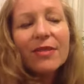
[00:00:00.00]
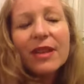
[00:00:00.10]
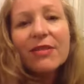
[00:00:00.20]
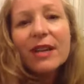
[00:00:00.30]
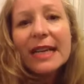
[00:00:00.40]

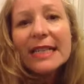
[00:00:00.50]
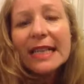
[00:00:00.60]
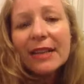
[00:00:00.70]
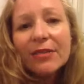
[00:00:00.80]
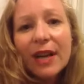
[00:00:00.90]
even
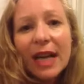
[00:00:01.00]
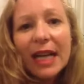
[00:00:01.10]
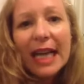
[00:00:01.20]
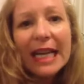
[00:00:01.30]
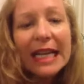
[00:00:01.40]
identifying
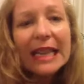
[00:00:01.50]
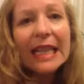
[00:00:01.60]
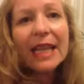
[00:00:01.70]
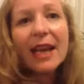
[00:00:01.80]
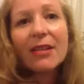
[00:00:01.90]

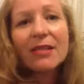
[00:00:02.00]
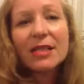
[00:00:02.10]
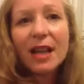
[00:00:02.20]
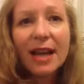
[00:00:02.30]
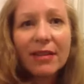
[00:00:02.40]
anything
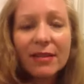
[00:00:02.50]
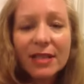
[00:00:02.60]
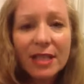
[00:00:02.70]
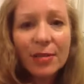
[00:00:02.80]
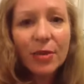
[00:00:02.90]
outside of the
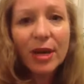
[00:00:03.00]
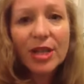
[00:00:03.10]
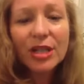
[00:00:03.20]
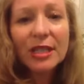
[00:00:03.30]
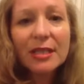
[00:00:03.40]

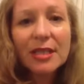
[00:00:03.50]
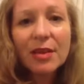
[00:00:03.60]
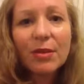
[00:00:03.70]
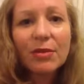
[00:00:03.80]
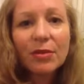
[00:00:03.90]
separations that
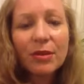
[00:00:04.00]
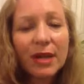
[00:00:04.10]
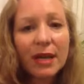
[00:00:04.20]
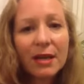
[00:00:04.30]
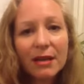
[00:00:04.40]
we've
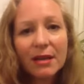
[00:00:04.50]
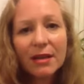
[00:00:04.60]
created.